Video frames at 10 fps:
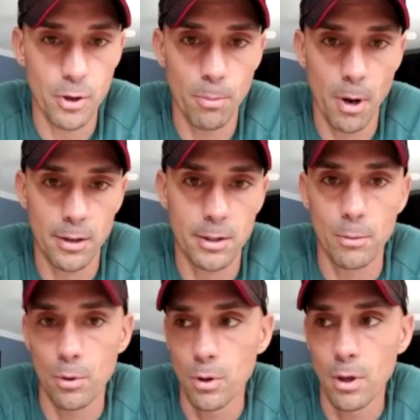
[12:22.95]

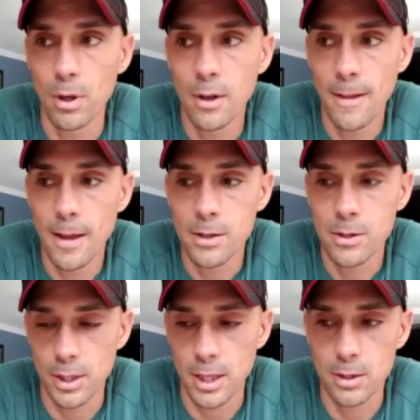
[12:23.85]
possible
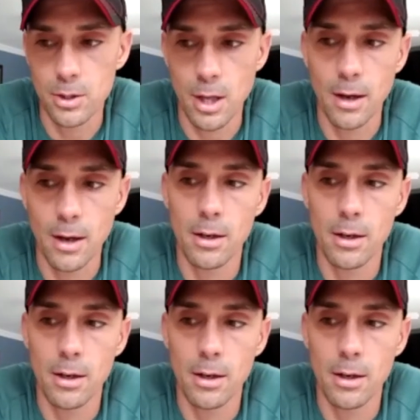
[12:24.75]
to get to that,